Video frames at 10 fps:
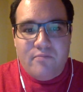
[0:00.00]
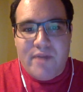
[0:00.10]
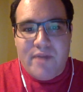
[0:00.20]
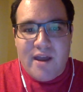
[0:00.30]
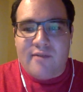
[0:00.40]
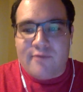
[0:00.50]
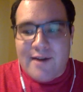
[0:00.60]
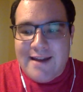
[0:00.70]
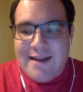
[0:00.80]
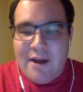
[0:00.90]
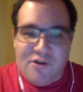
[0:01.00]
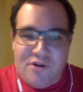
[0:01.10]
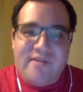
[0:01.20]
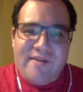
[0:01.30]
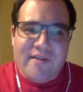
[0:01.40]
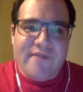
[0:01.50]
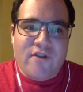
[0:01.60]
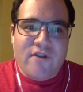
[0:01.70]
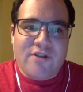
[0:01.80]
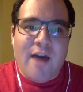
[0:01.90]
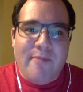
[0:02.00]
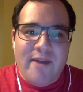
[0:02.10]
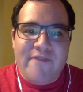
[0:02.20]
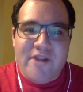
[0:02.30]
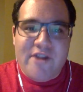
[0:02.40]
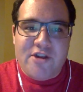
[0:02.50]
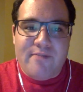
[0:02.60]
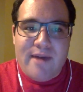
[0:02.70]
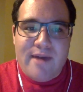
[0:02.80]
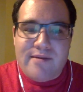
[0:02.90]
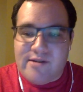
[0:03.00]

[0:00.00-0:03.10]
Because right now she's destined for a top 8 finish at best.